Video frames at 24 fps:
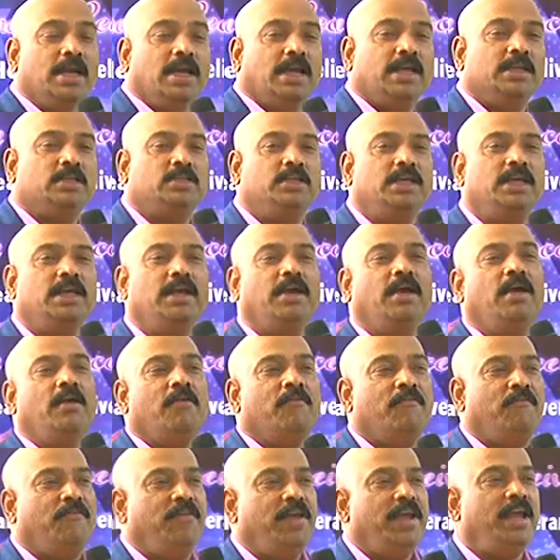You see,
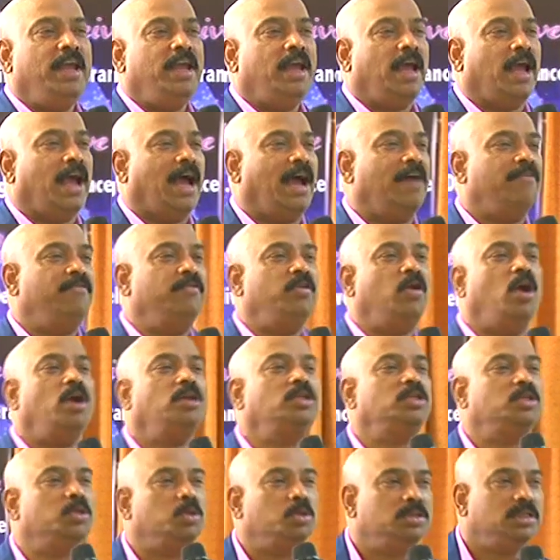we have
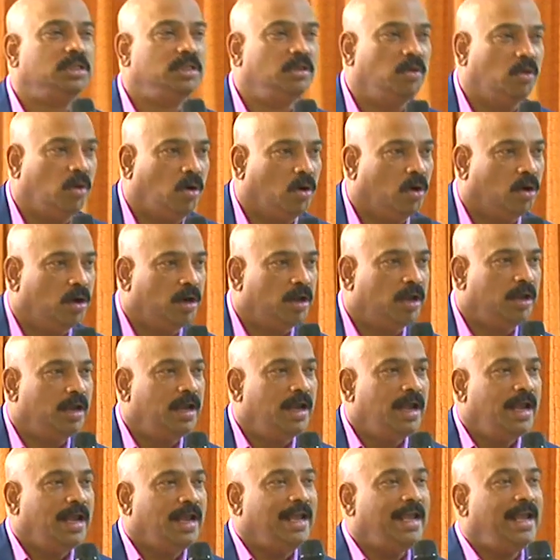not chosen God,
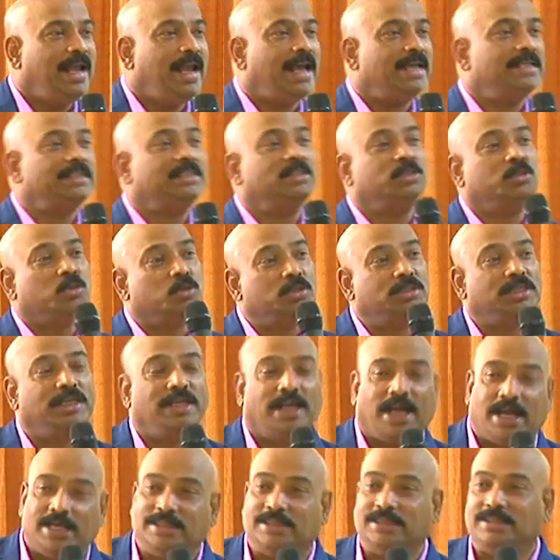He has chosen
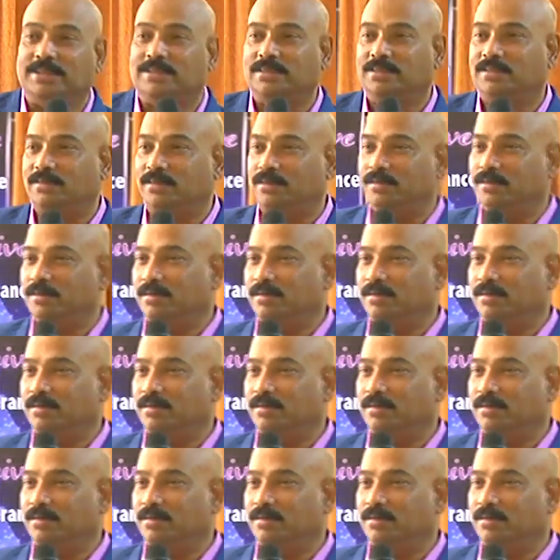us.